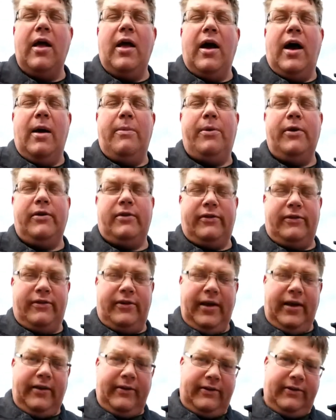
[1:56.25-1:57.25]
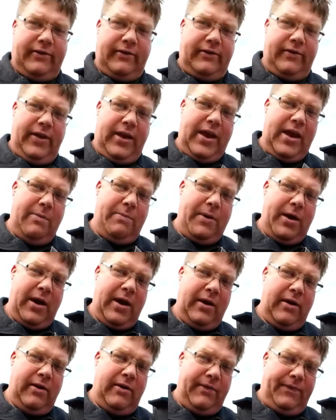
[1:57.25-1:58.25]
I put six
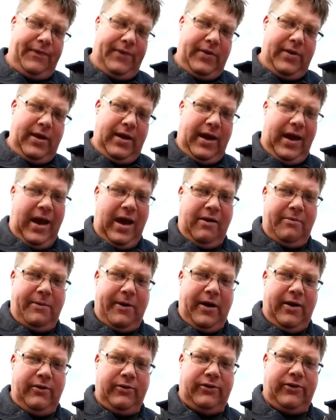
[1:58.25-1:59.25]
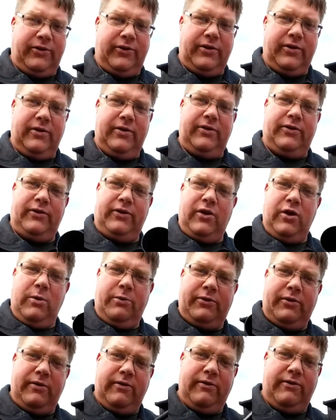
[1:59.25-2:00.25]
heaping half ounce
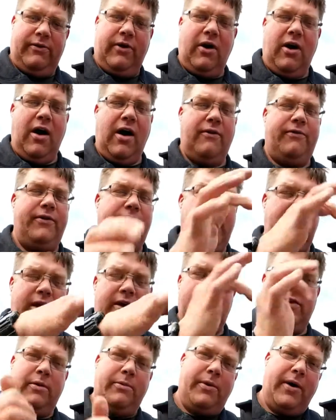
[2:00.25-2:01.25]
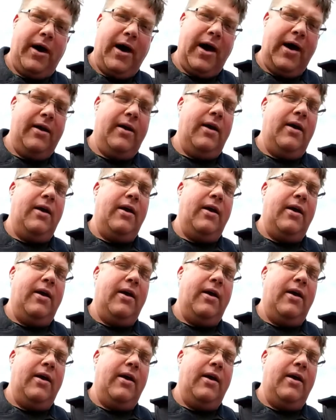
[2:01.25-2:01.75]
scoops of coffee into the pot.